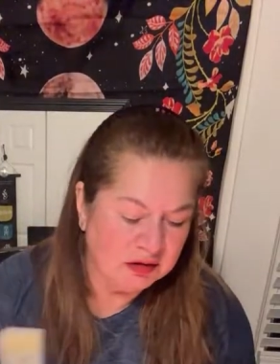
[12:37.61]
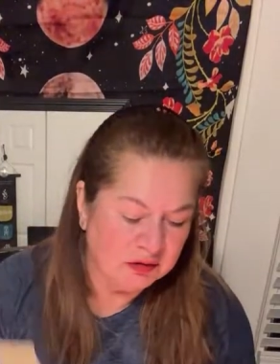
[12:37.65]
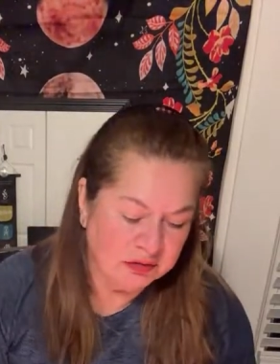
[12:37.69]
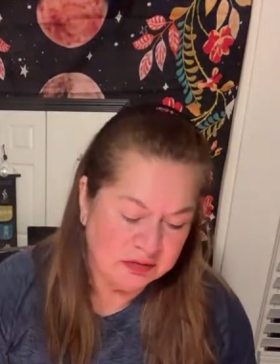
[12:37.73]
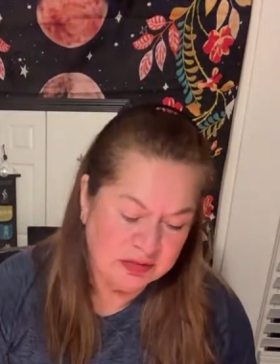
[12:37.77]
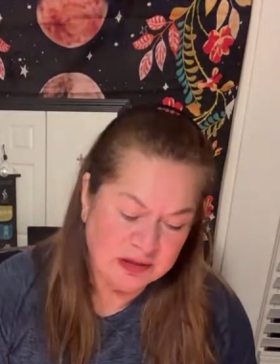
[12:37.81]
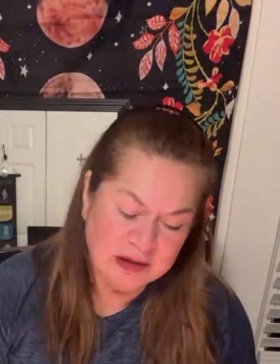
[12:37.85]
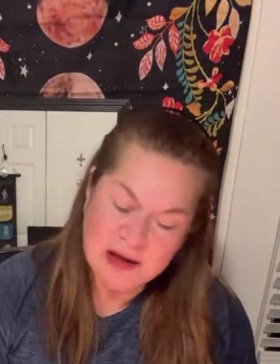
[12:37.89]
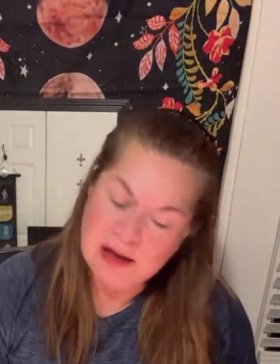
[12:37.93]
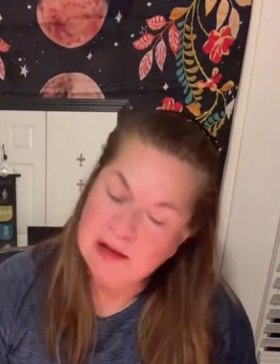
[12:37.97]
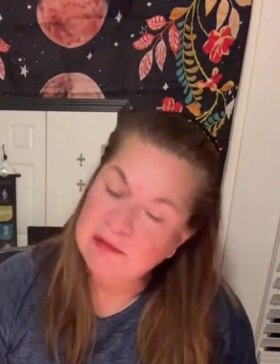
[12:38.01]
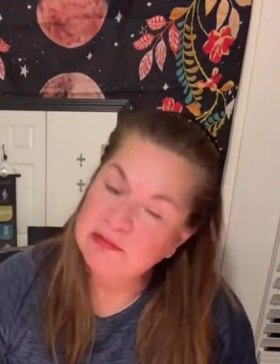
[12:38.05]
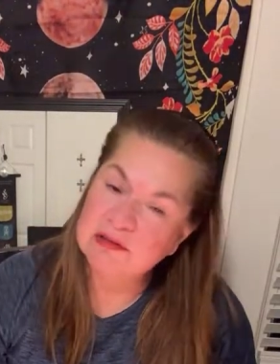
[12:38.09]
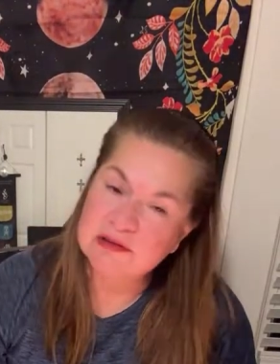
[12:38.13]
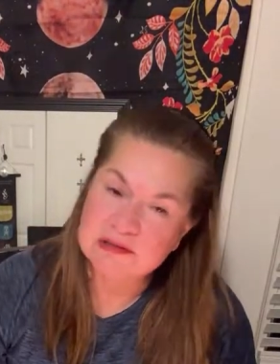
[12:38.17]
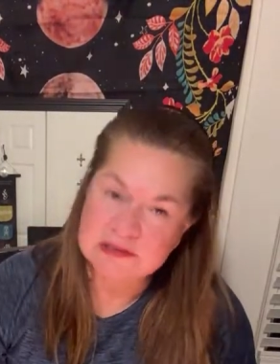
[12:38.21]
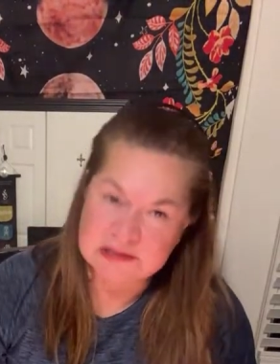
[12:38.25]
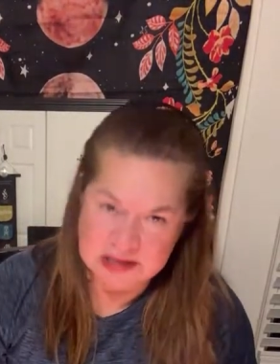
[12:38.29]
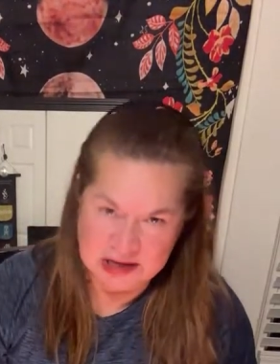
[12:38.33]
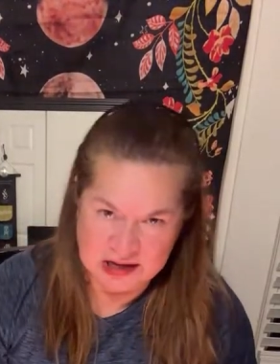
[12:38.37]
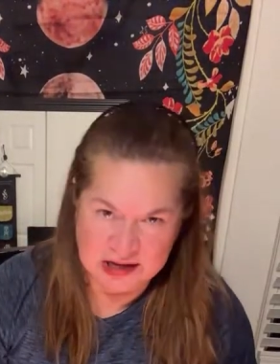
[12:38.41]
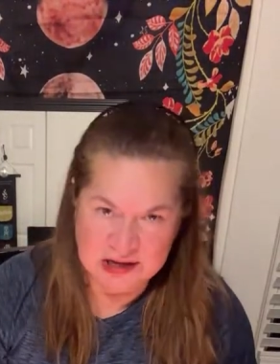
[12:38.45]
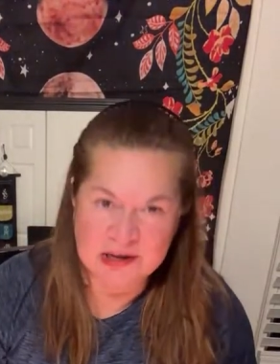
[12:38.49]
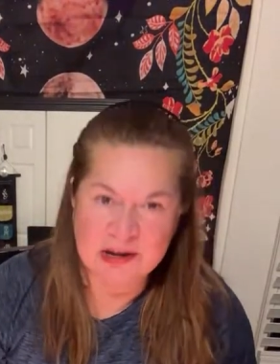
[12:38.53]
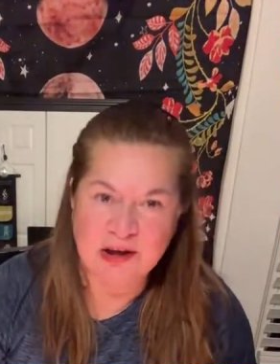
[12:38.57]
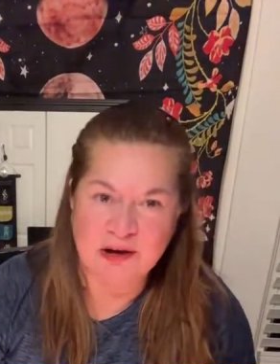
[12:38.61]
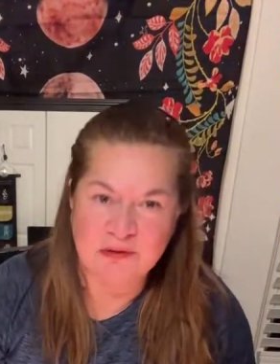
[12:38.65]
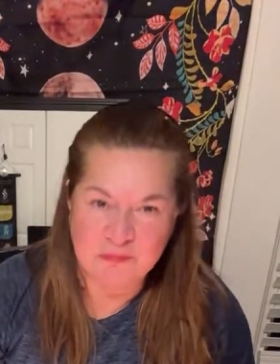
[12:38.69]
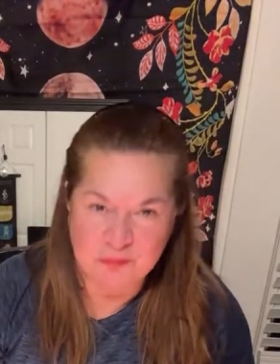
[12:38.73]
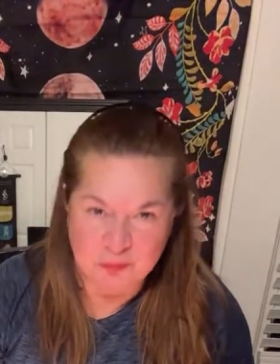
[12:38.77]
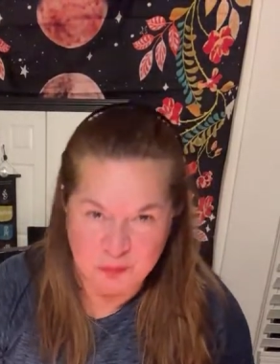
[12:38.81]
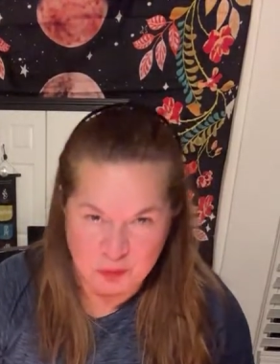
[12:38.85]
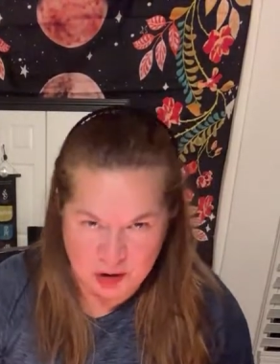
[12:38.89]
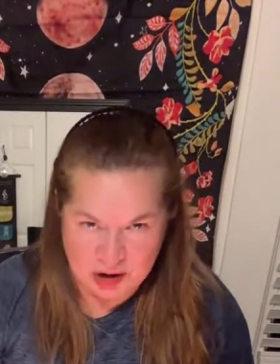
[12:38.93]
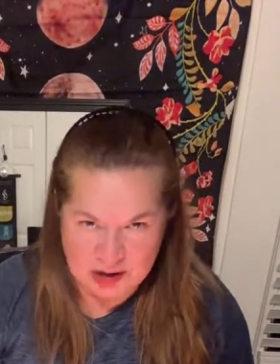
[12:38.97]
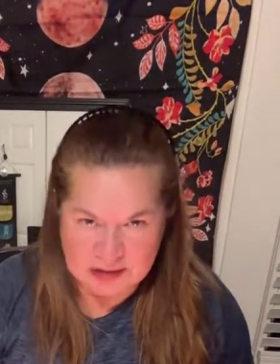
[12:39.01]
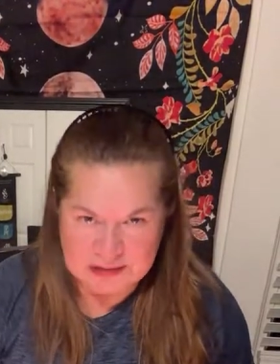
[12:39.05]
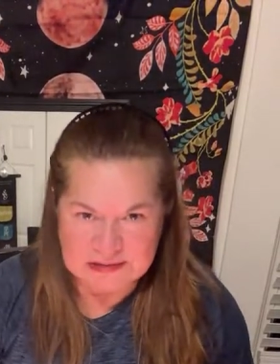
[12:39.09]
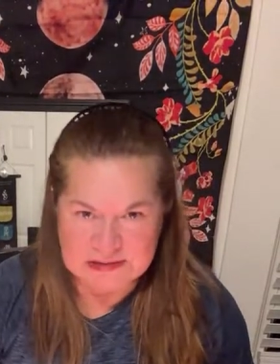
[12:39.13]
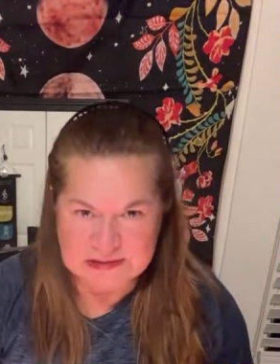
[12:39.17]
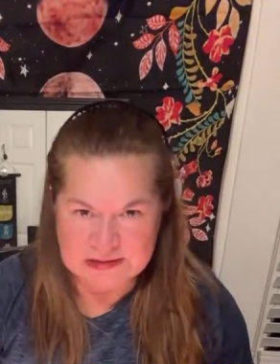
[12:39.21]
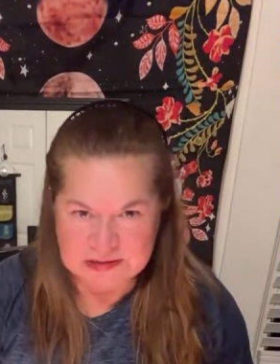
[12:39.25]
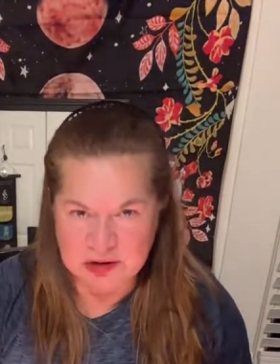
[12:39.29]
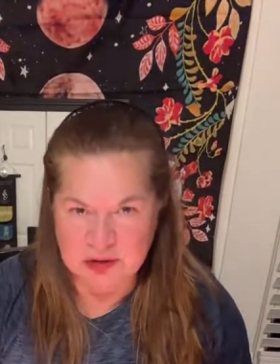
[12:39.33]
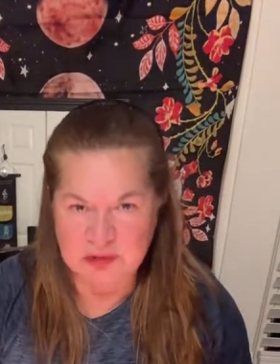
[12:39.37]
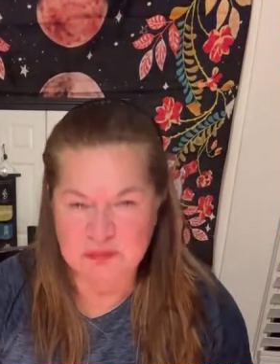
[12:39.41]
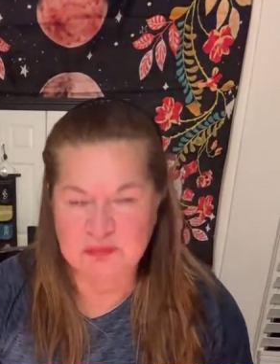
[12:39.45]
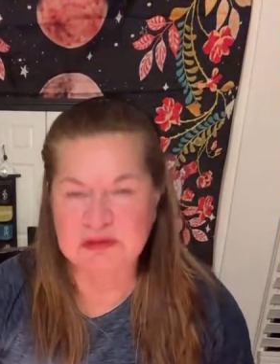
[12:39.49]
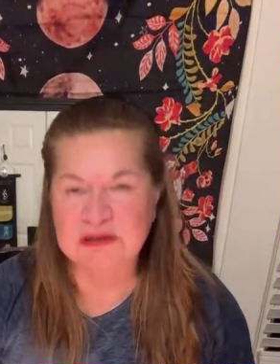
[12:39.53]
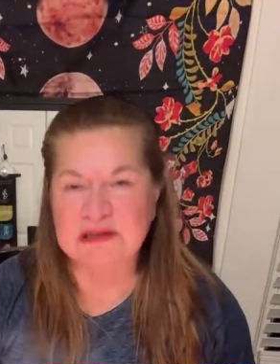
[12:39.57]
They have the 10 of Wands
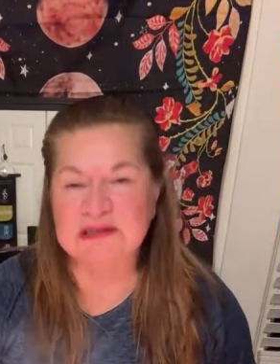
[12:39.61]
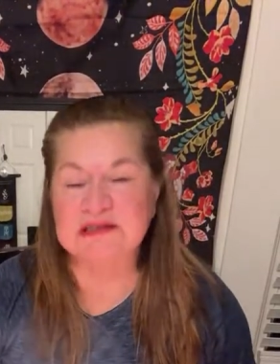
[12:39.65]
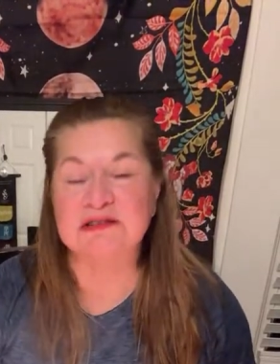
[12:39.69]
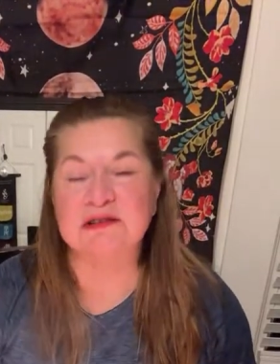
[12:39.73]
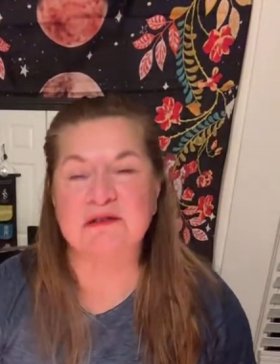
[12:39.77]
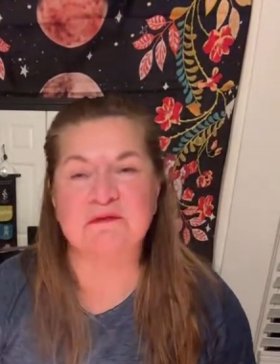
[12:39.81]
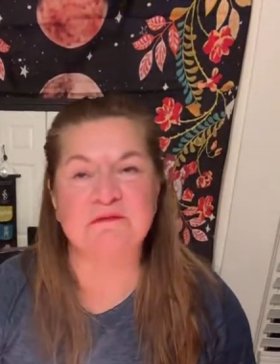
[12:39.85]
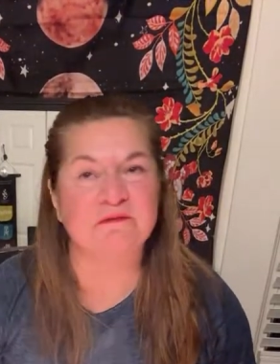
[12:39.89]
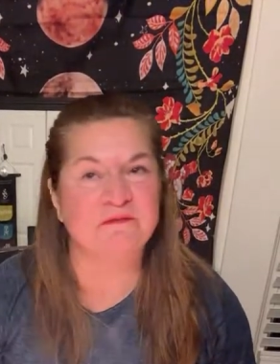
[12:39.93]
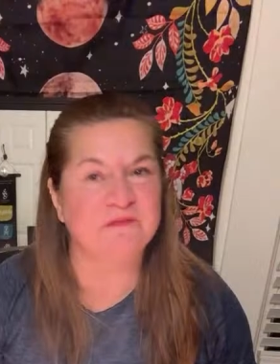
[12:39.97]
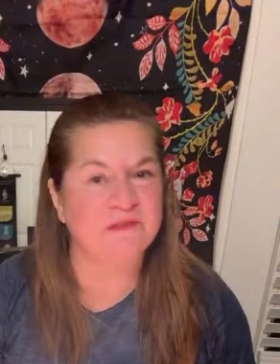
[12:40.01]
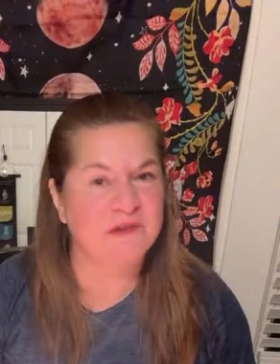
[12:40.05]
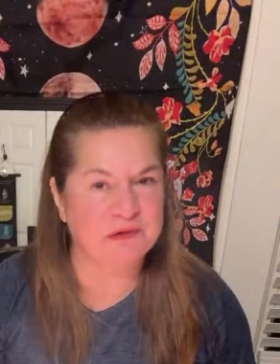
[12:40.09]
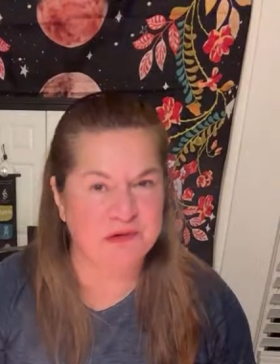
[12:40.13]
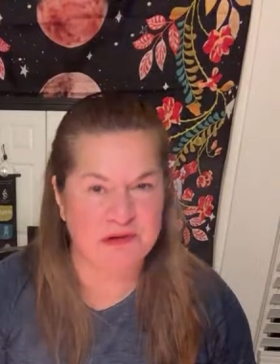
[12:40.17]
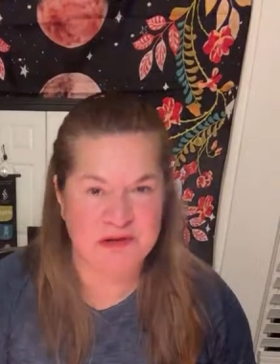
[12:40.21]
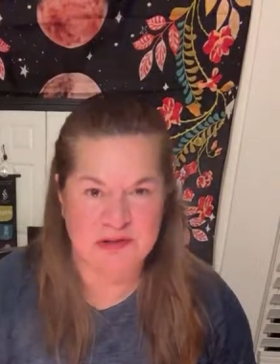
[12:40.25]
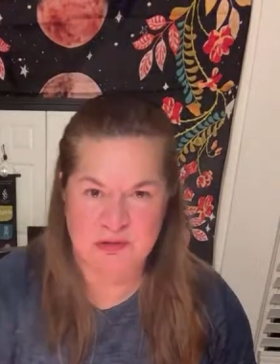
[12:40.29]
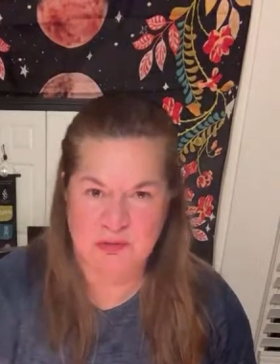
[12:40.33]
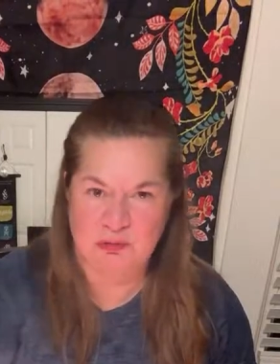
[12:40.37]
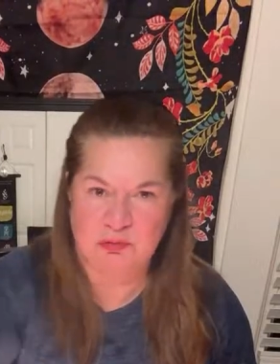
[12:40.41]
there because they're fearing the